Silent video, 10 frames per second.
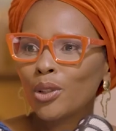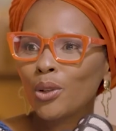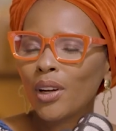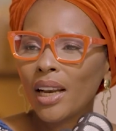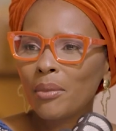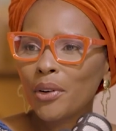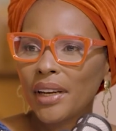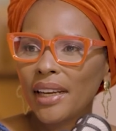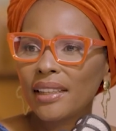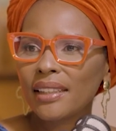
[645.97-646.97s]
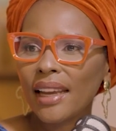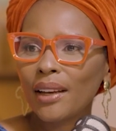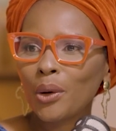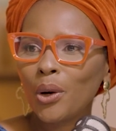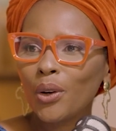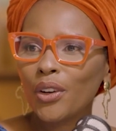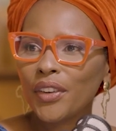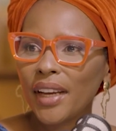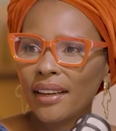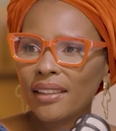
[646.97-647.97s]
to collaborate and
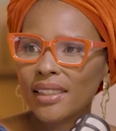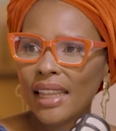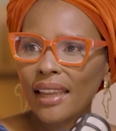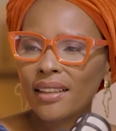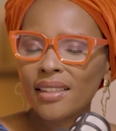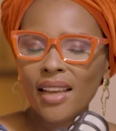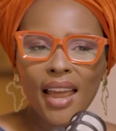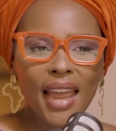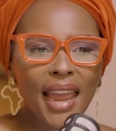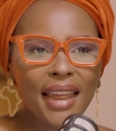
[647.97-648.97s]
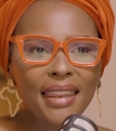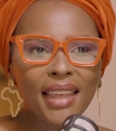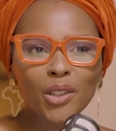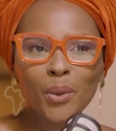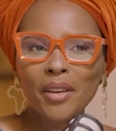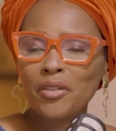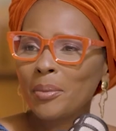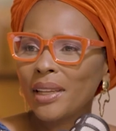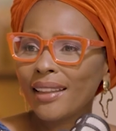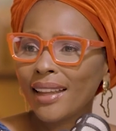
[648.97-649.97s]
co-create things. And that's why
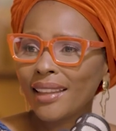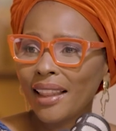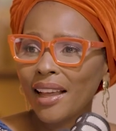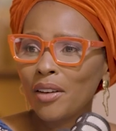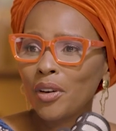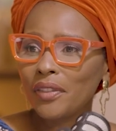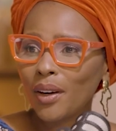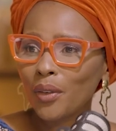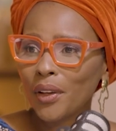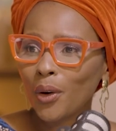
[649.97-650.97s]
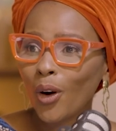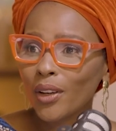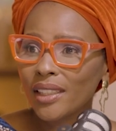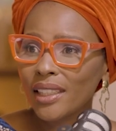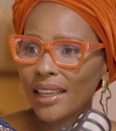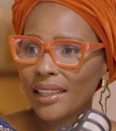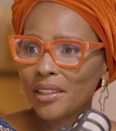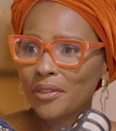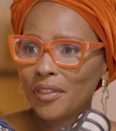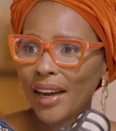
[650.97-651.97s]
for me then the love of the
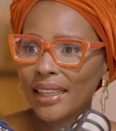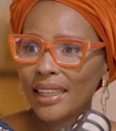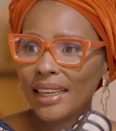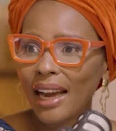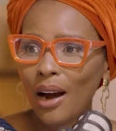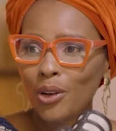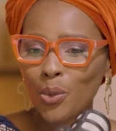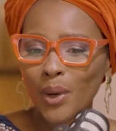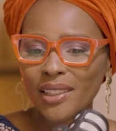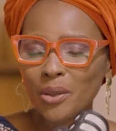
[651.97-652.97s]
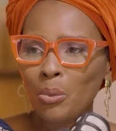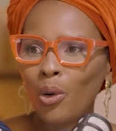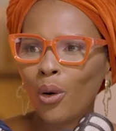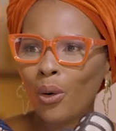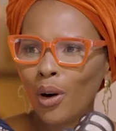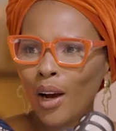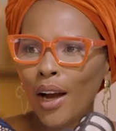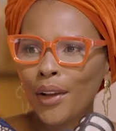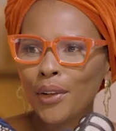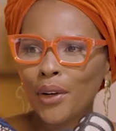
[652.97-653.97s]
continent, finding out what's more,
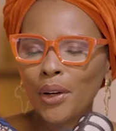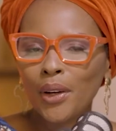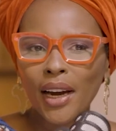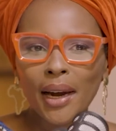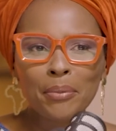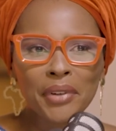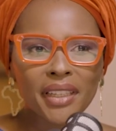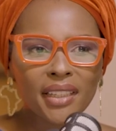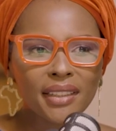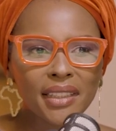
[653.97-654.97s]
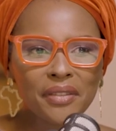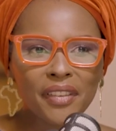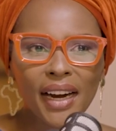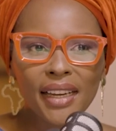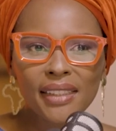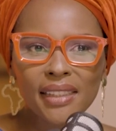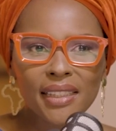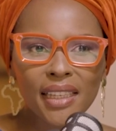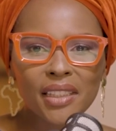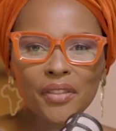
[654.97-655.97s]
breaking the divides,
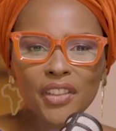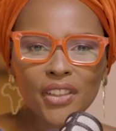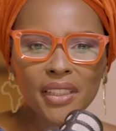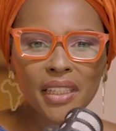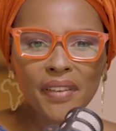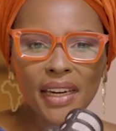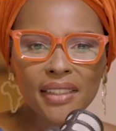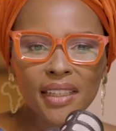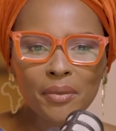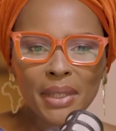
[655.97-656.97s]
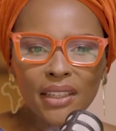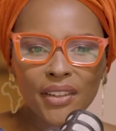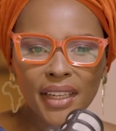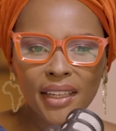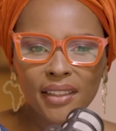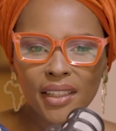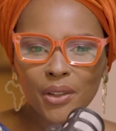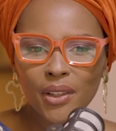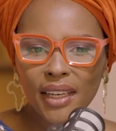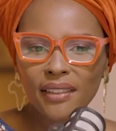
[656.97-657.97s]
this artificial divides that have been created,
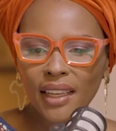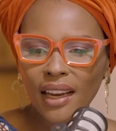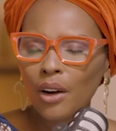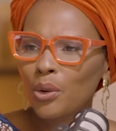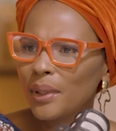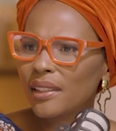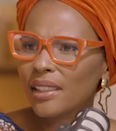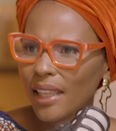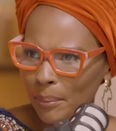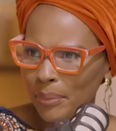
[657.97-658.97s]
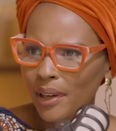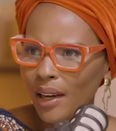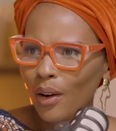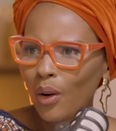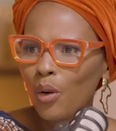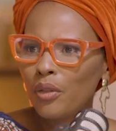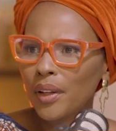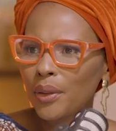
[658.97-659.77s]
to then say, how do we step over